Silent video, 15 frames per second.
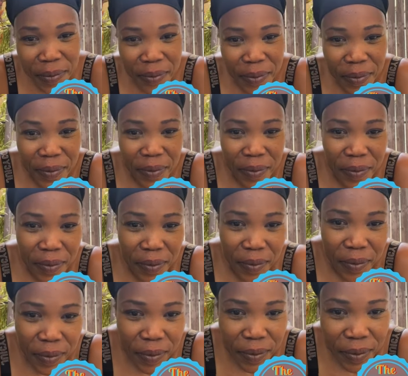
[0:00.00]

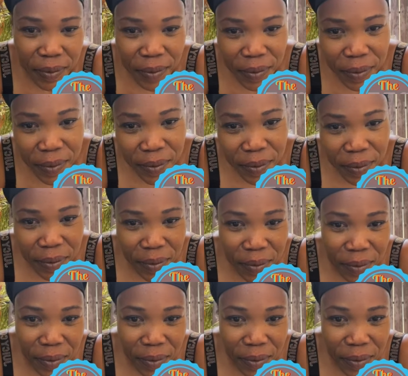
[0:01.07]
(silence)